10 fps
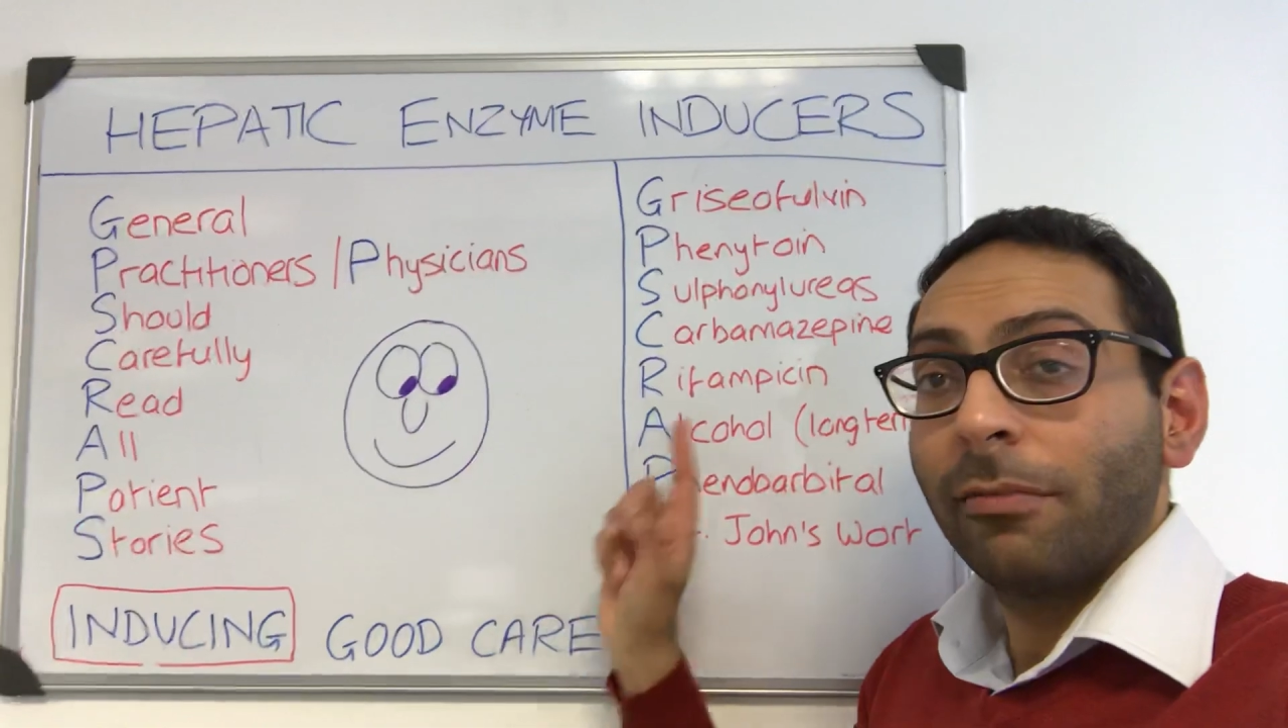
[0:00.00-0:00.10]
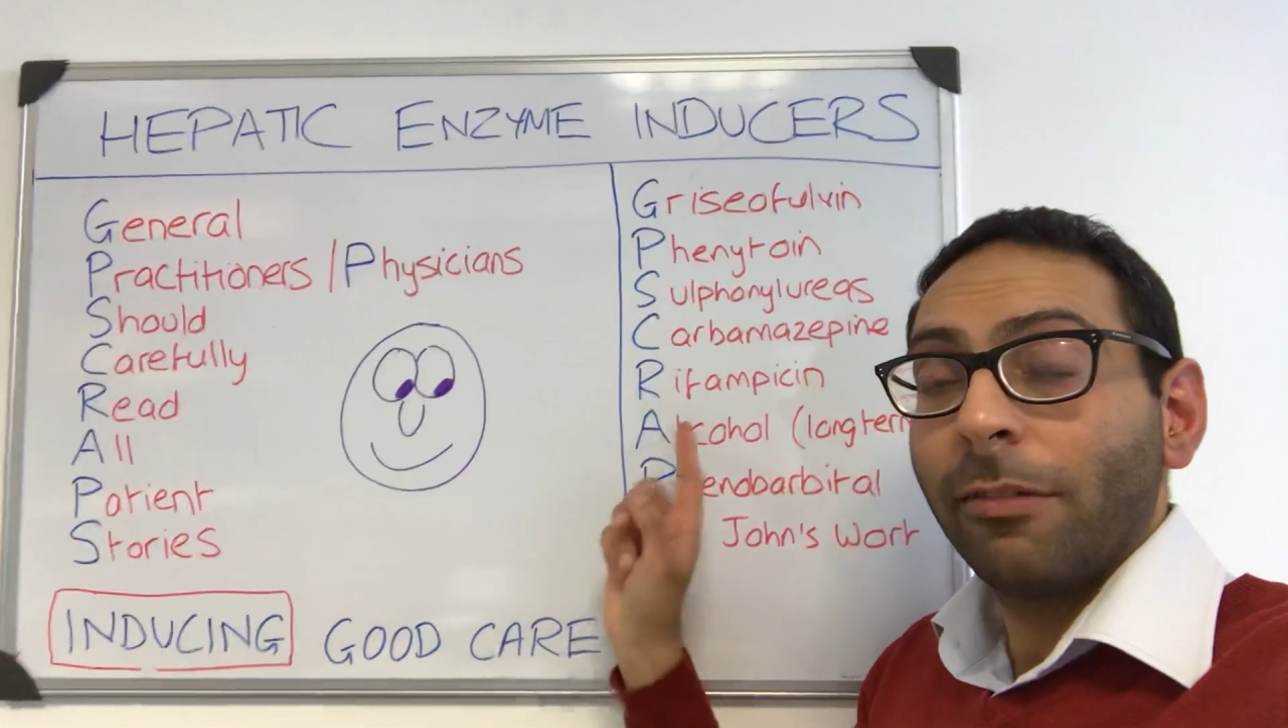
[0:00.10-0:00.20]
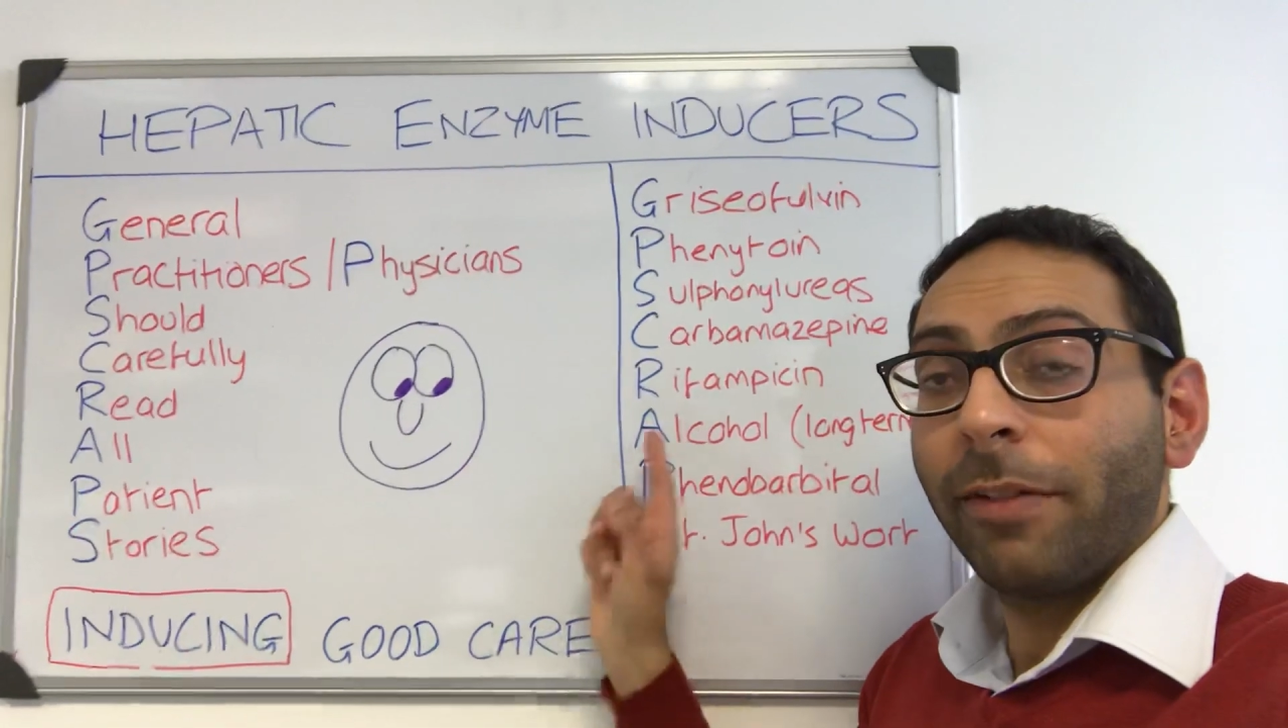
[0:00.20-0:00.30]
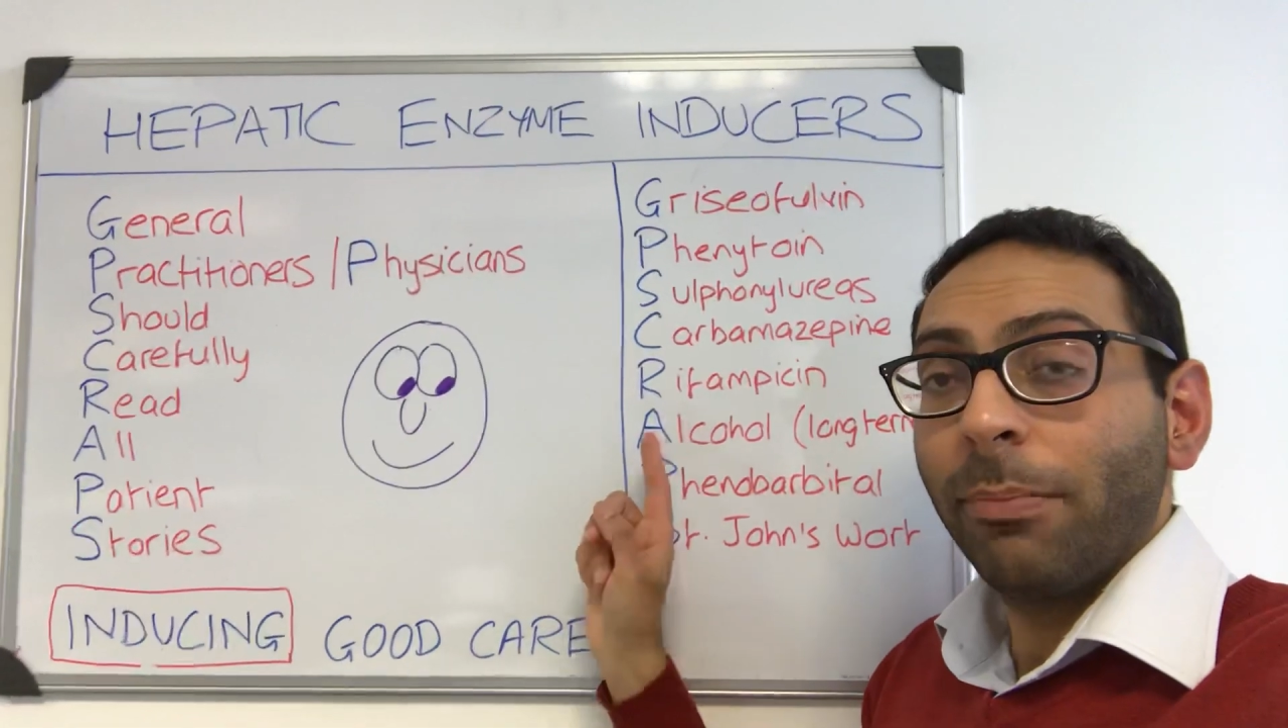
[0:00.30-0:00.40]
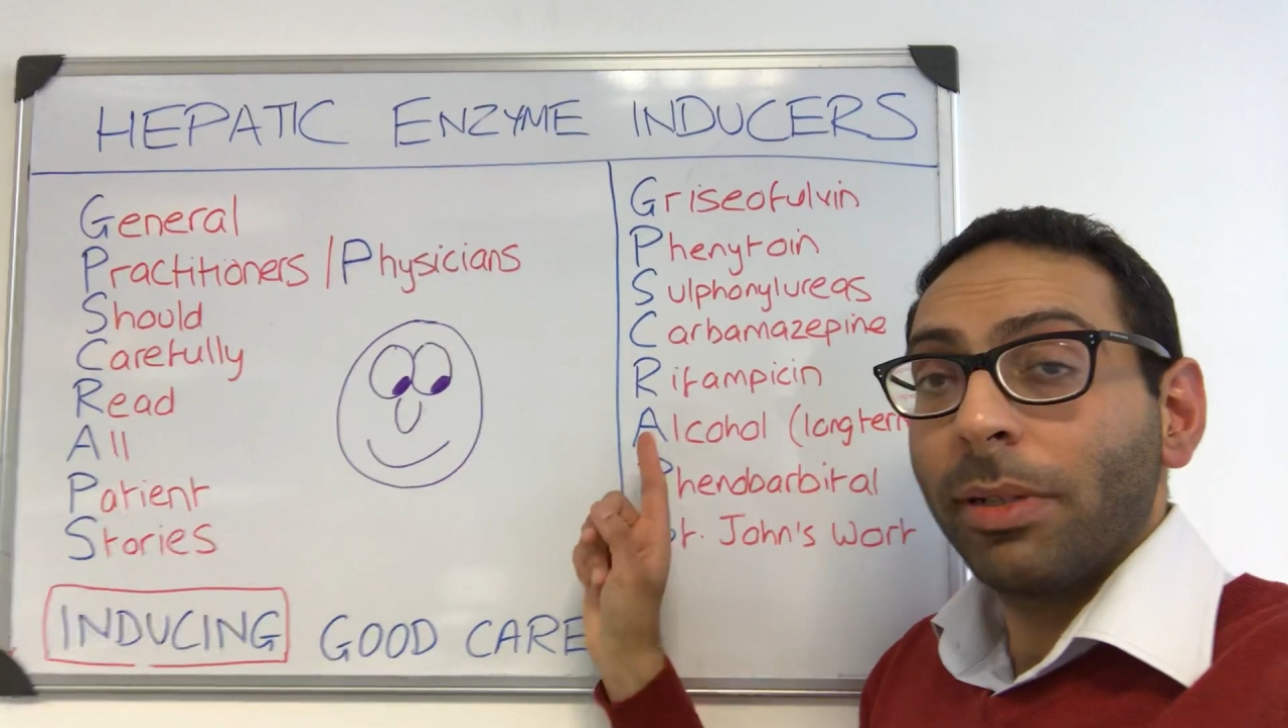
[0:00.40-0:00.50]

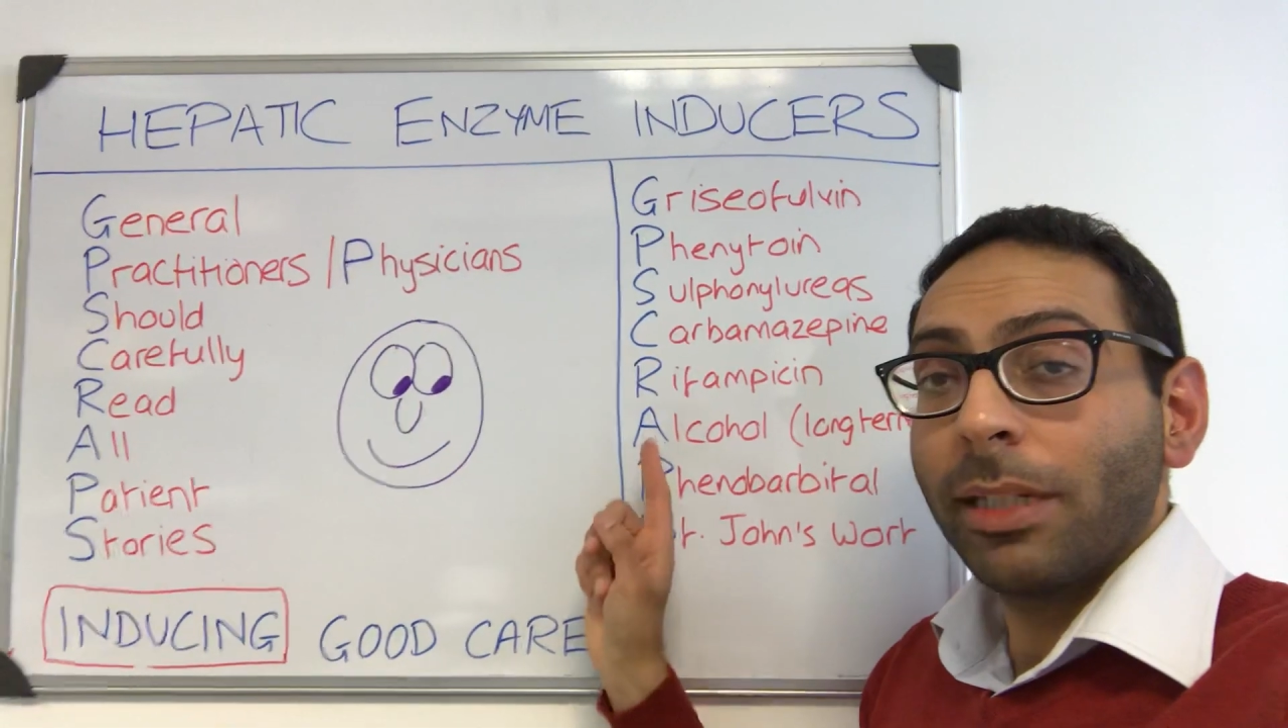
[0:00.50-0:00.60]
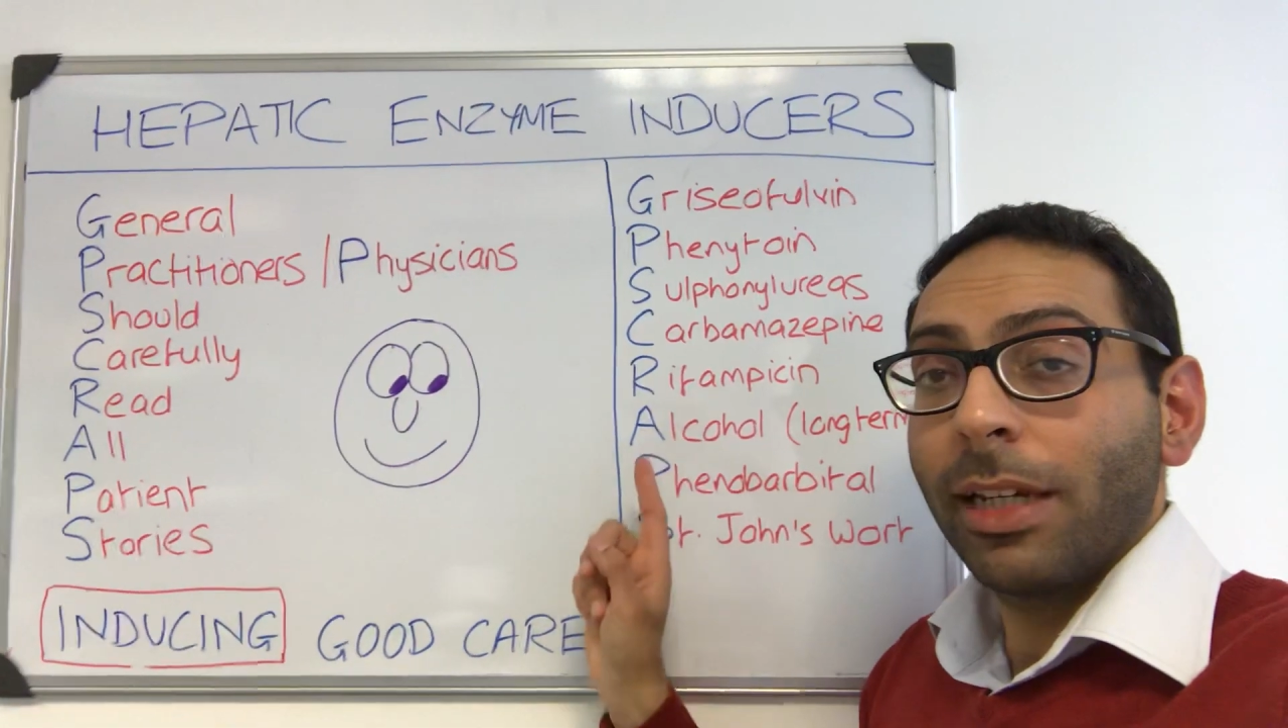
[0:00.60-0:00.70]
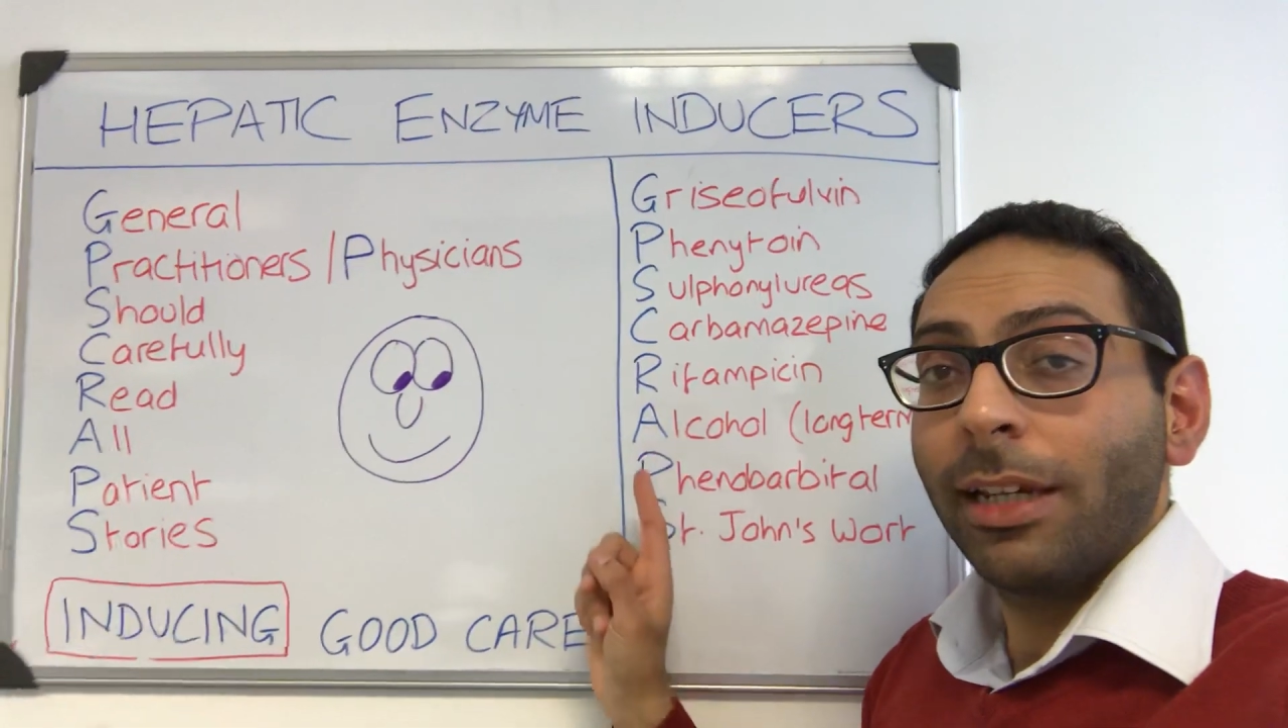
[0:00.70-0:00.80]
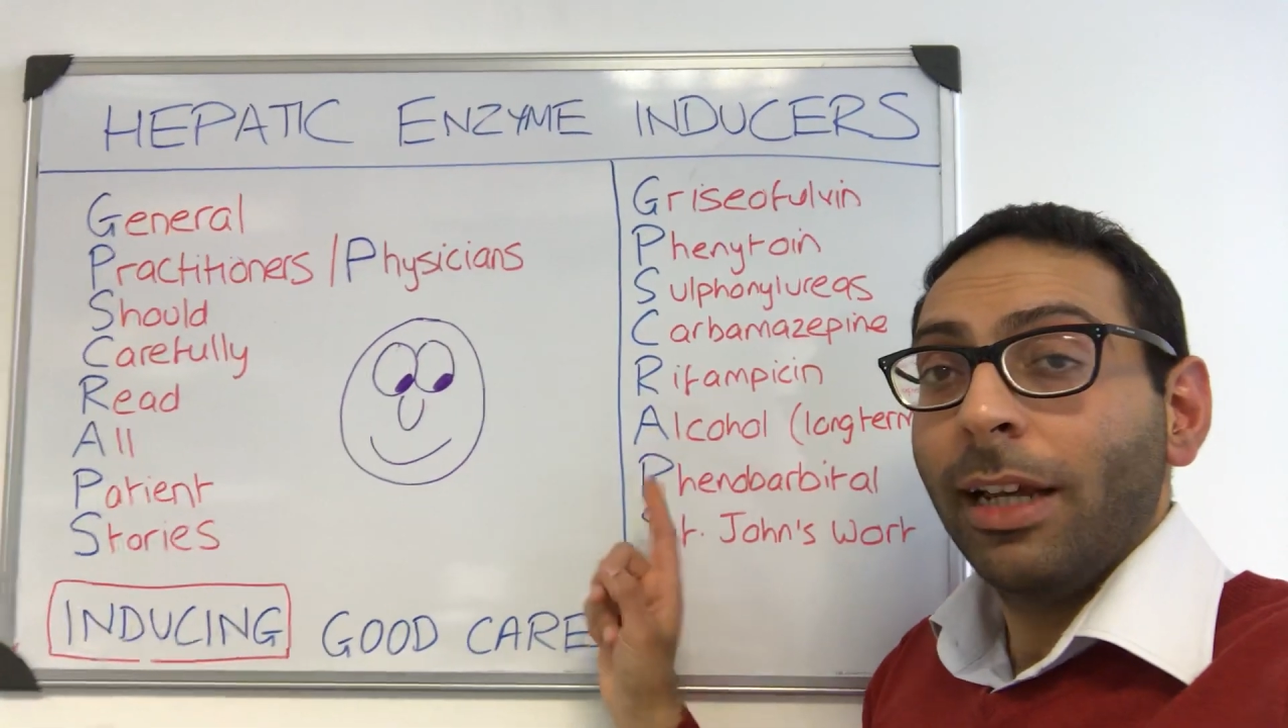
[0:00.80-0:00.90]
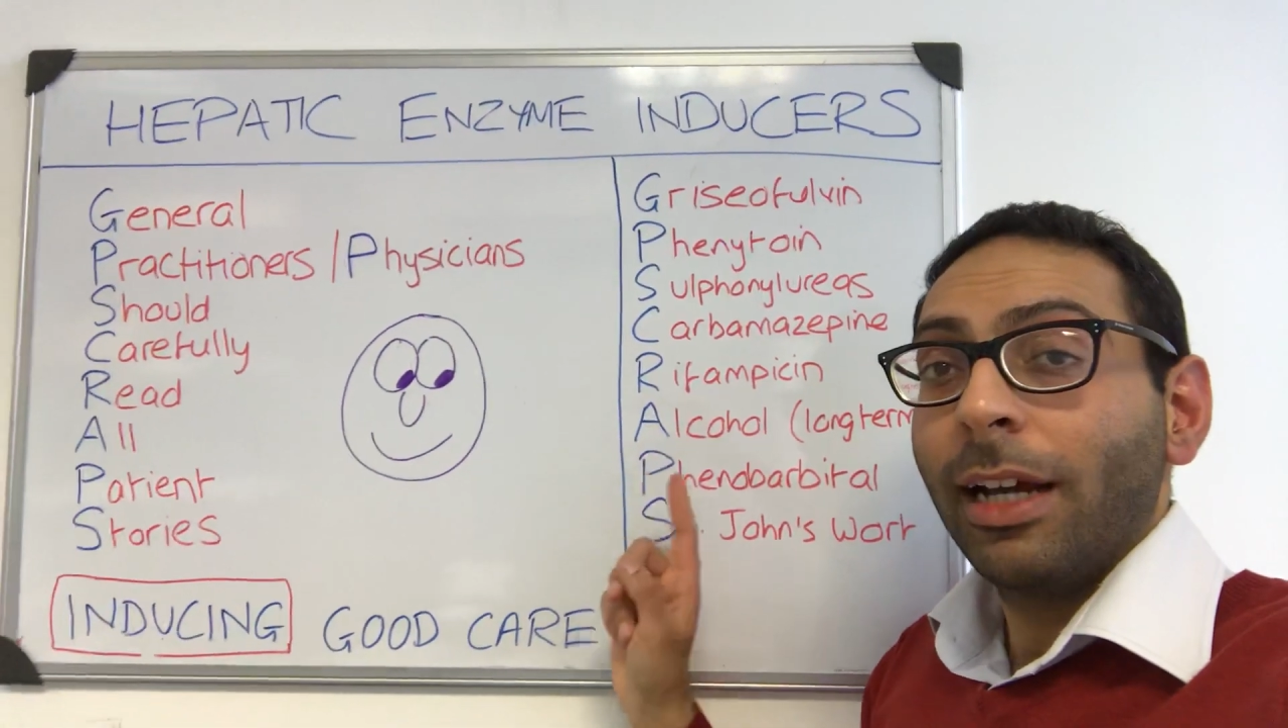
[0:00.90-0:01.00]

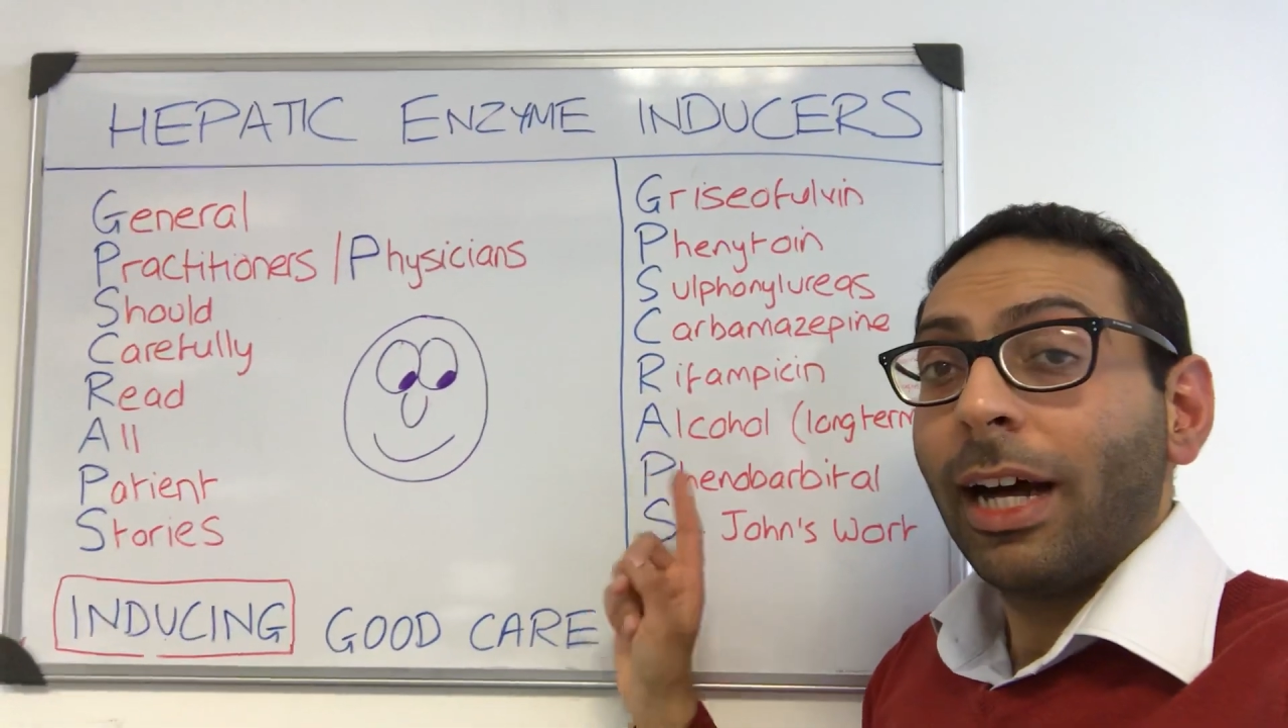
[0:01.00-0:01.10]
rifampicin,